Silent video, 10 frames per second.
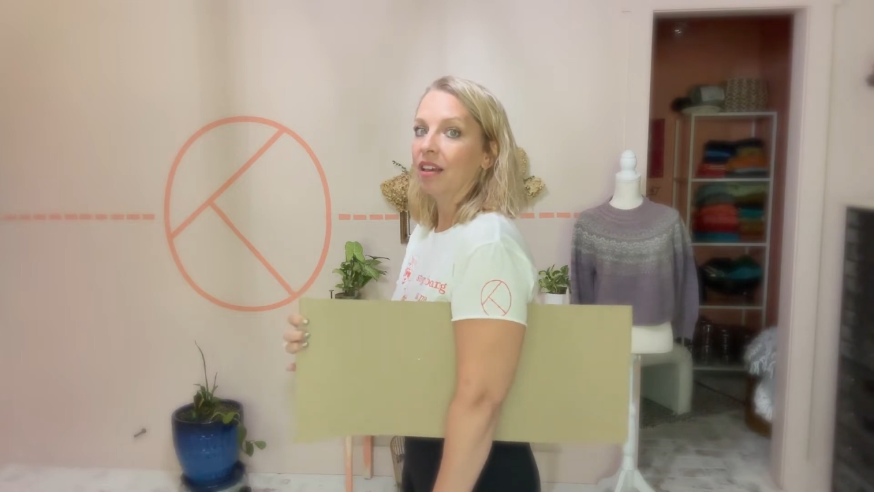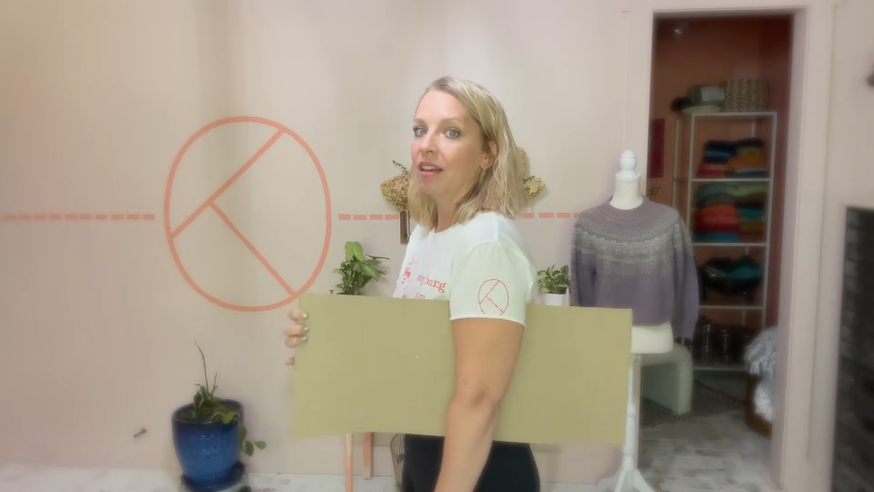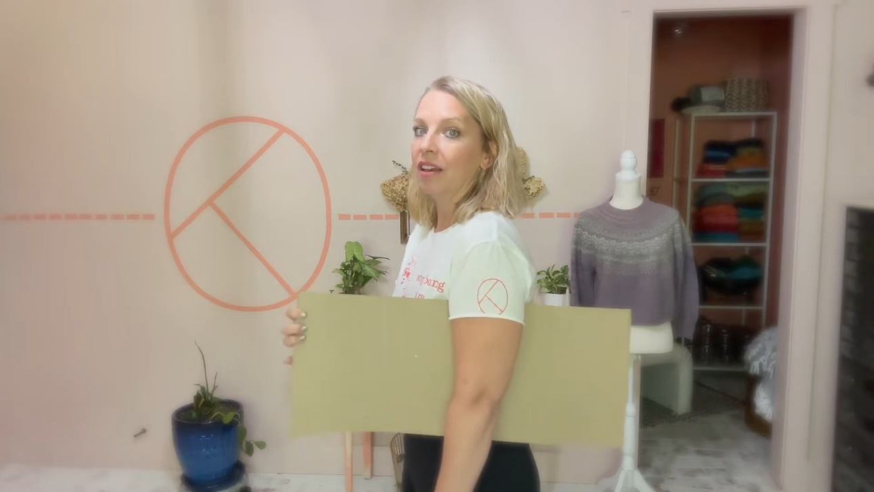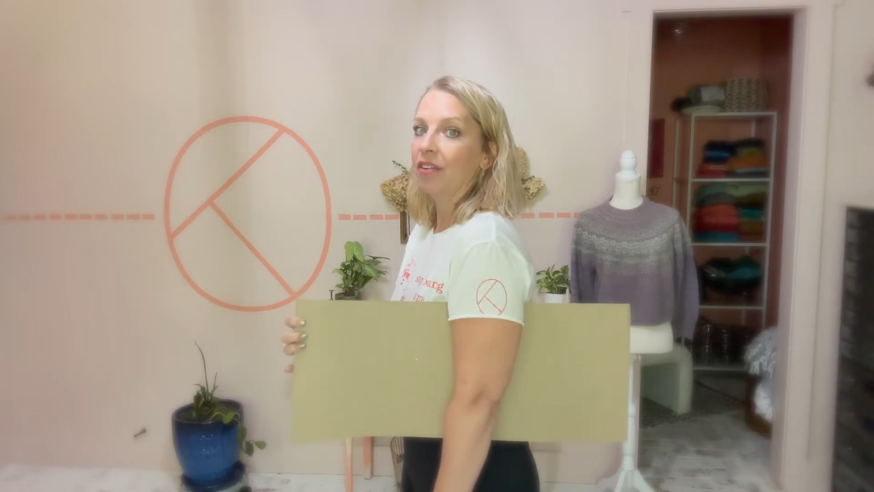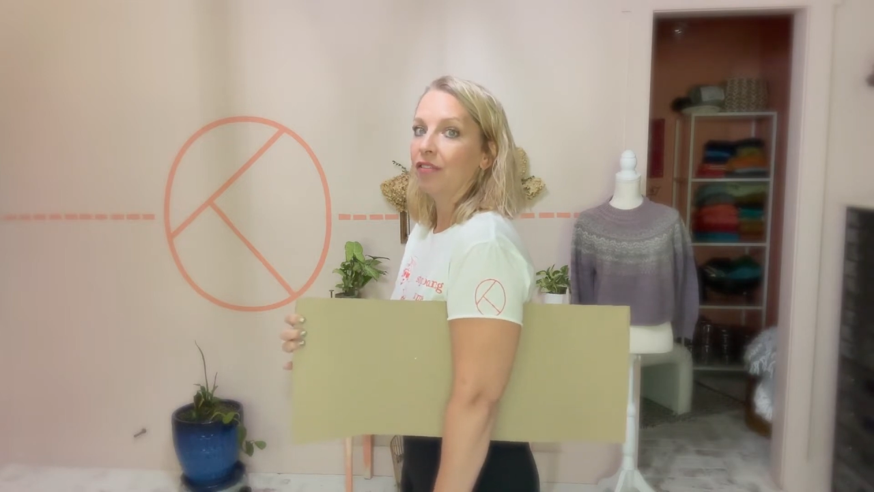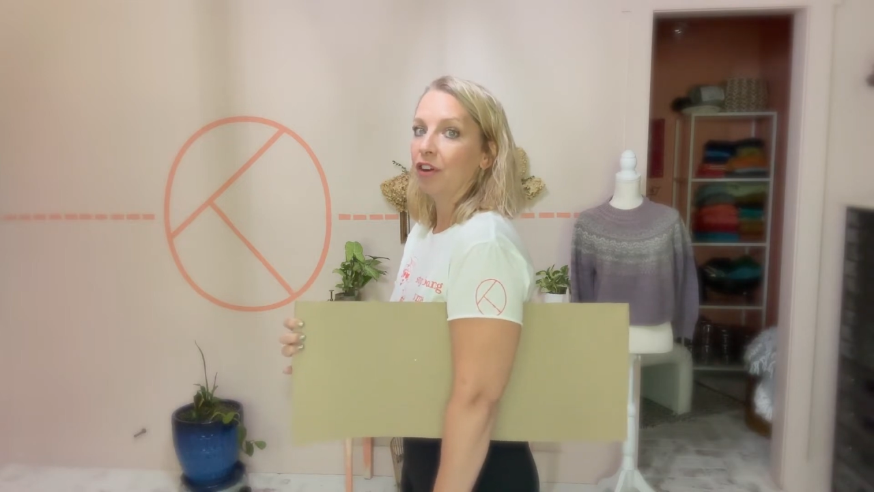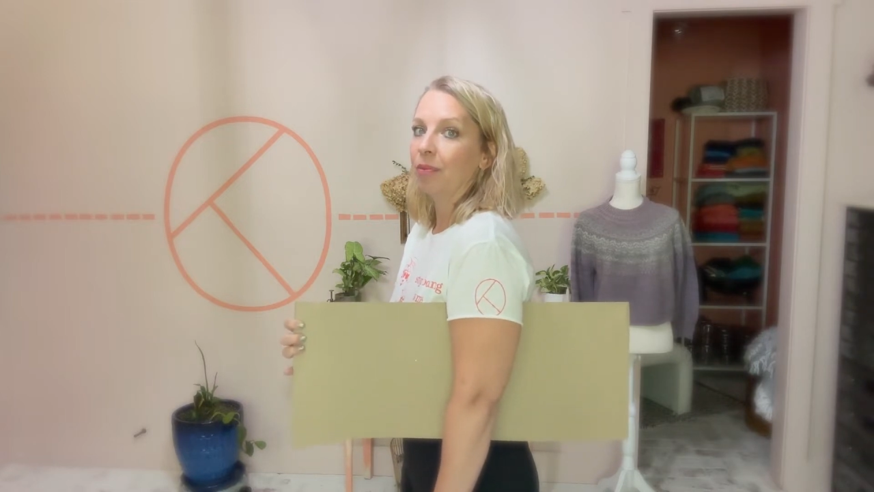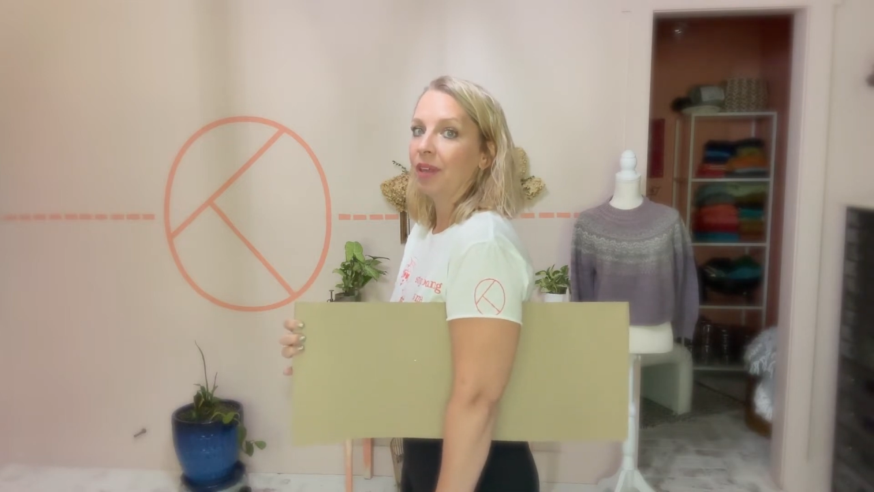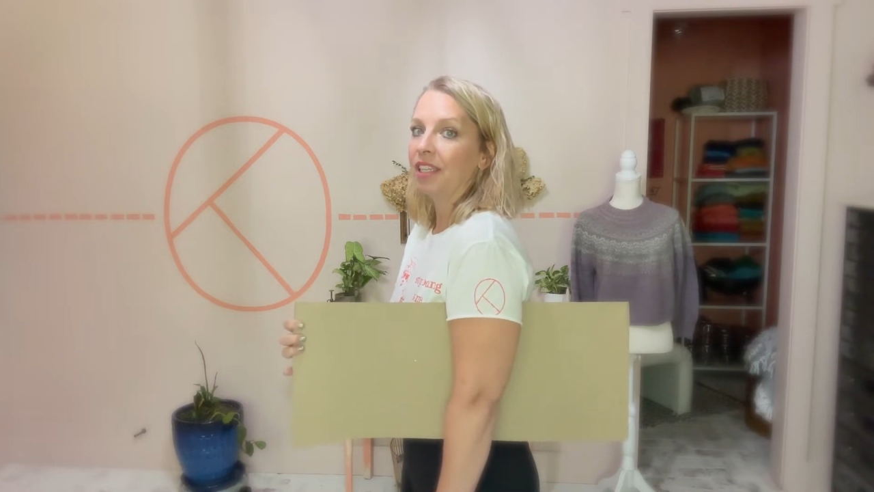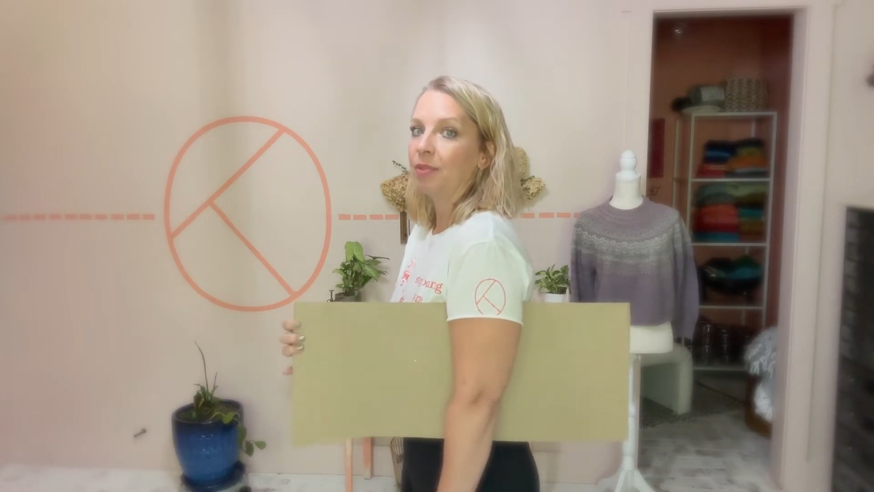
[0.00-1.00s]
Confirm
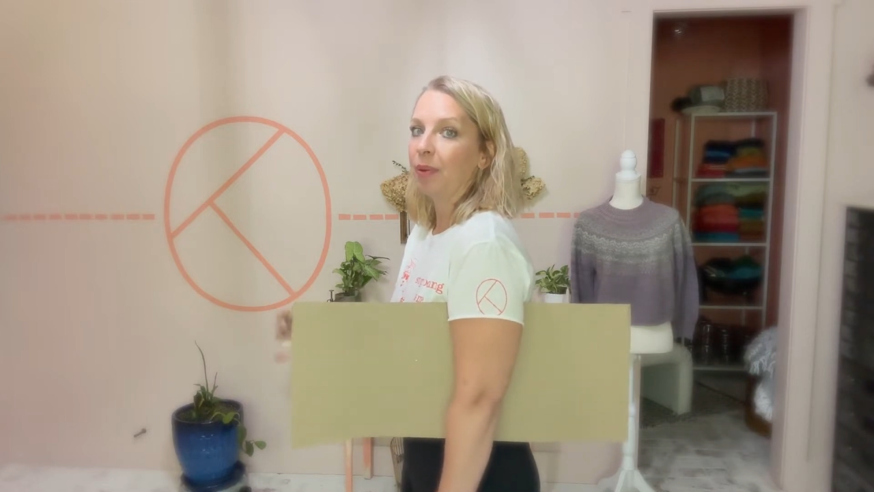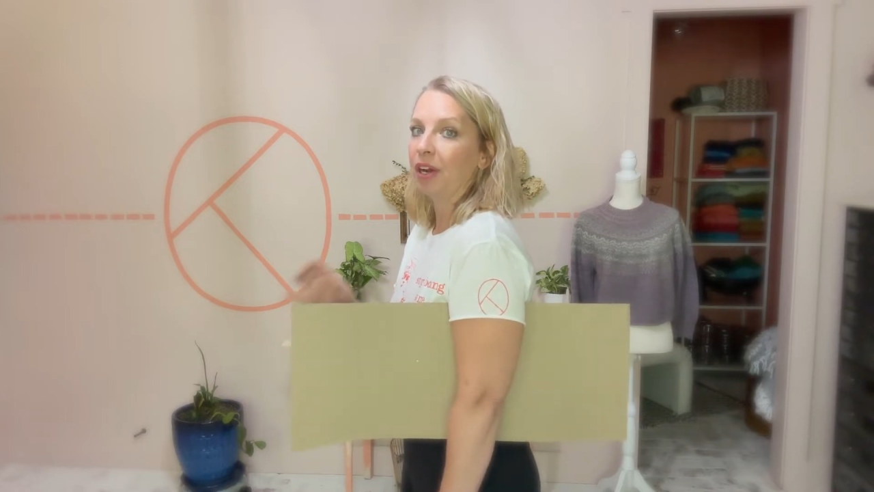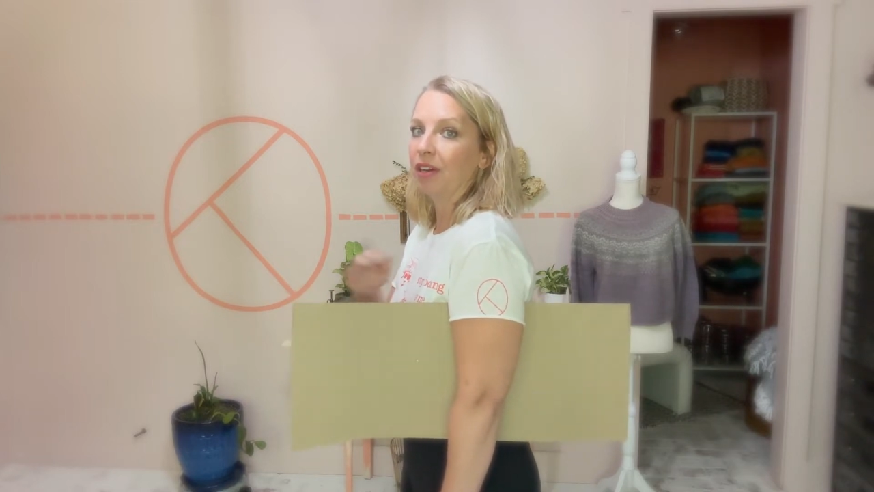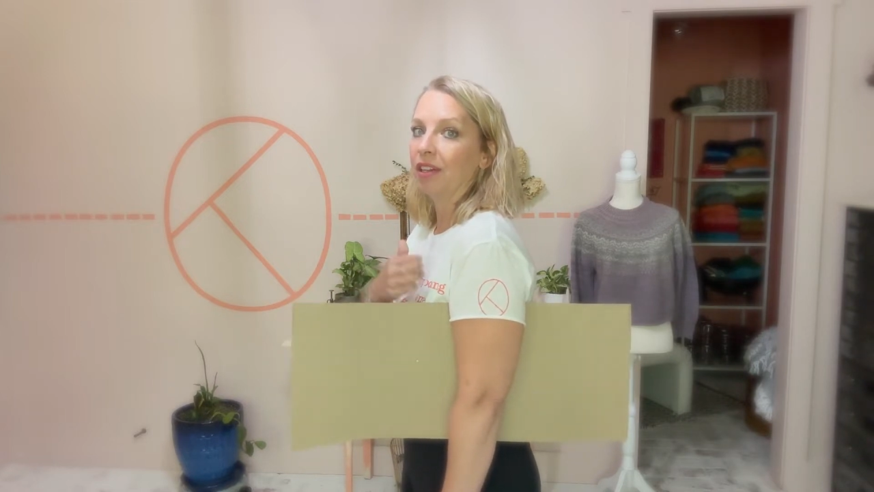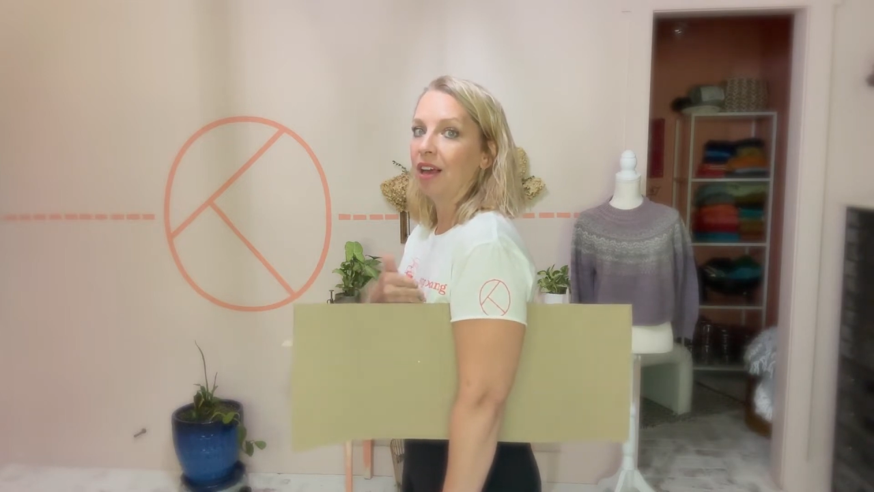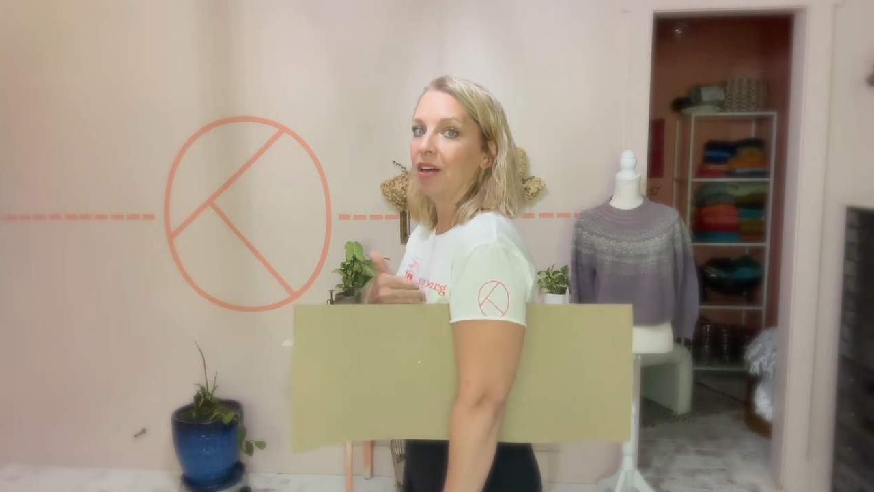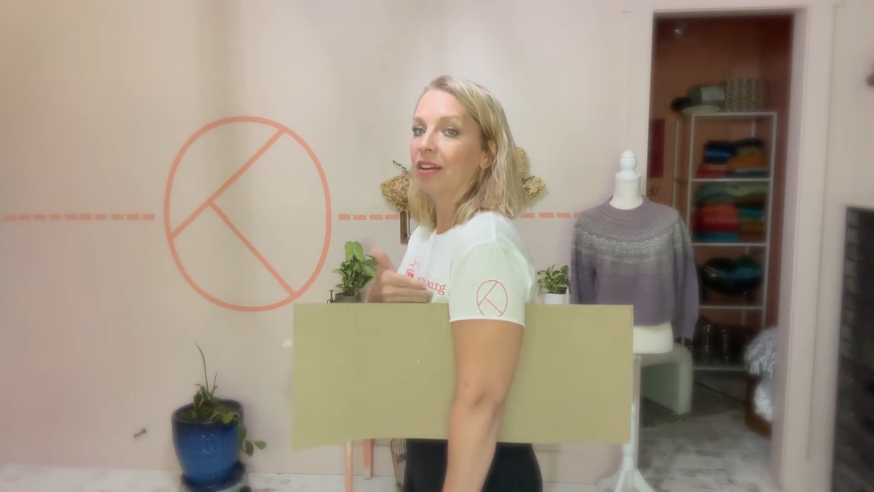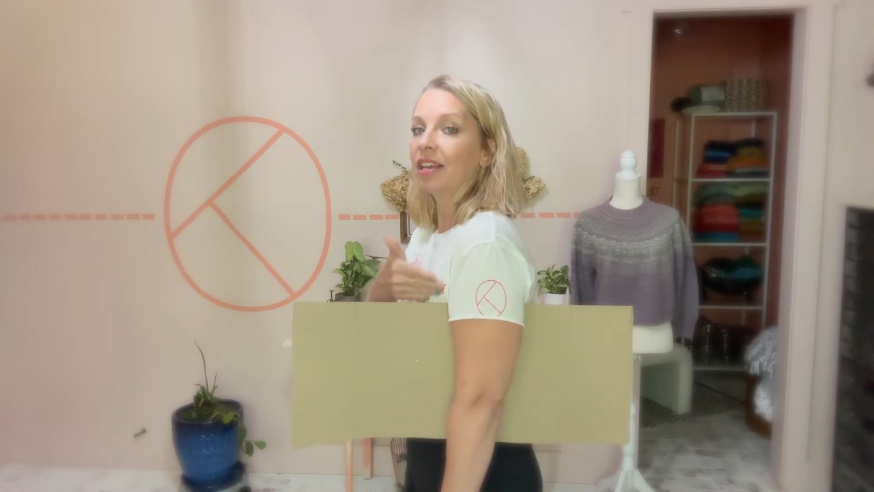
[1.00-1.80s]
that it's parallel,